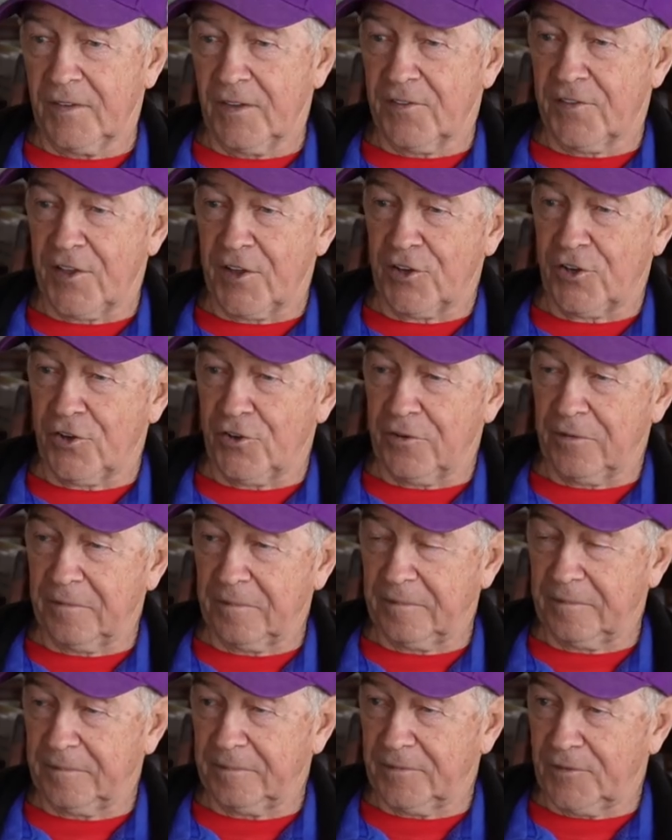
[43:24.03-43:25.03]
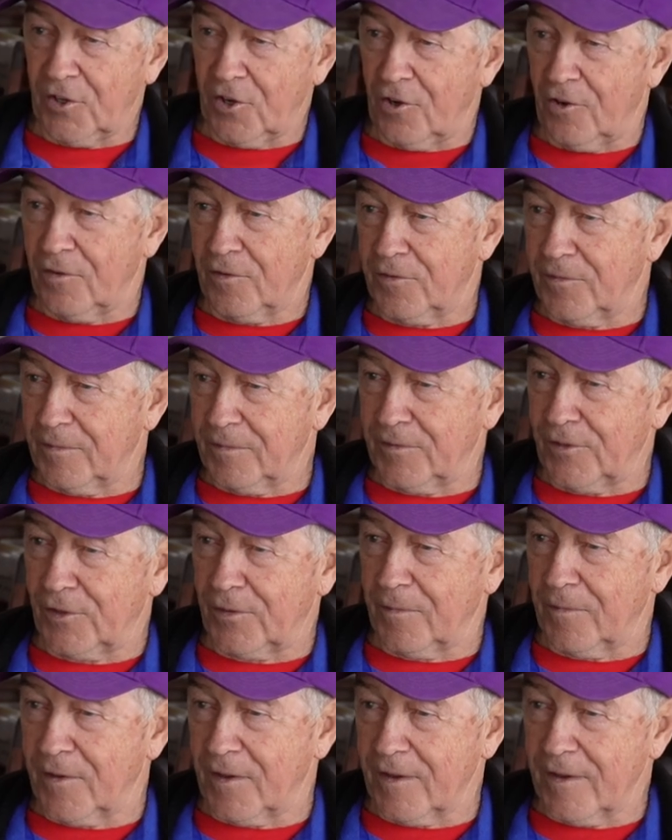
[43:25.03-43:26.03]
Thank Thanks you very much. Yeah, yeah. Lovely. The,
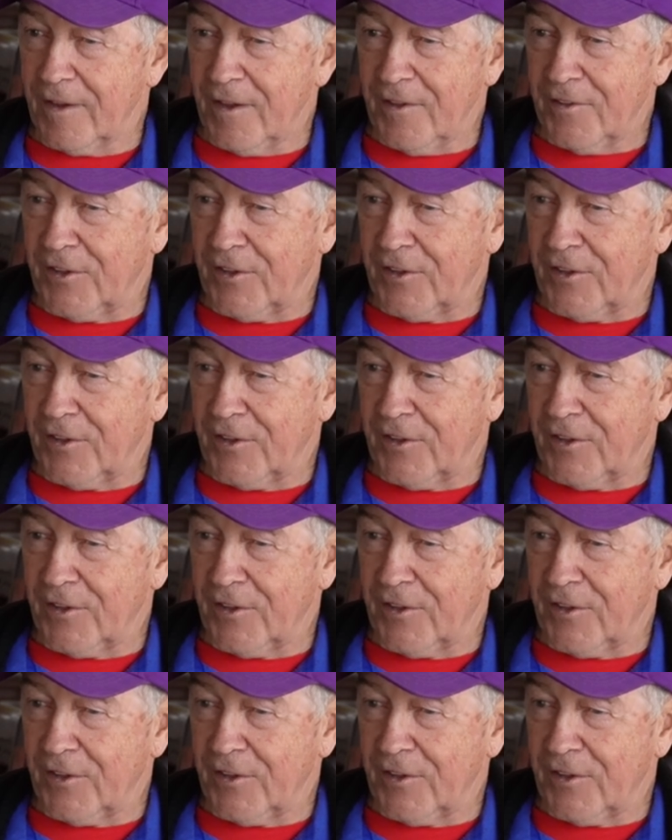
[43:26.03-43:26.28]
the,